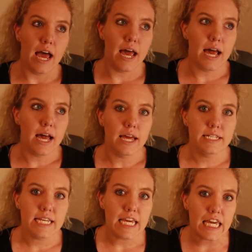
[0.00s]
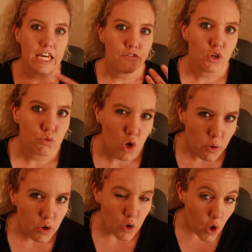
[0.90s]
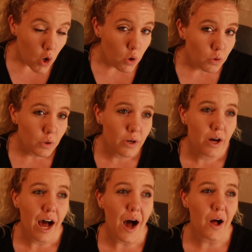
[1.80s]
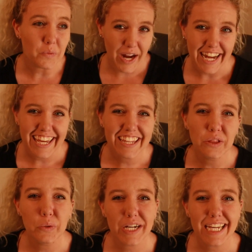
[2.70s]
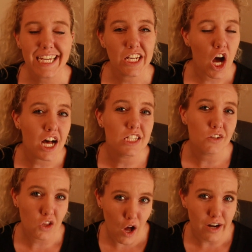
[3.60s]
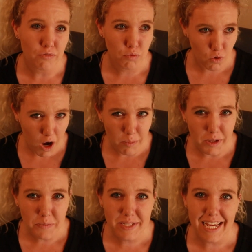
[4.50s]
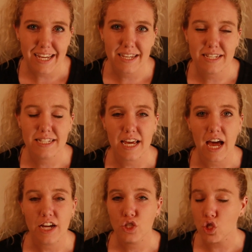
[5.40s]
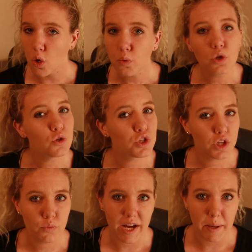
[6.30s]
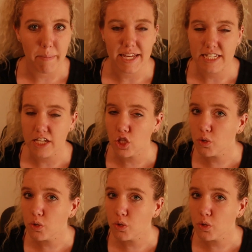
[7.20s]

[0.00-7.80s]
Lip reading: And if you don't know already, luring can cause a lot of problems, and I don't usually recommend it.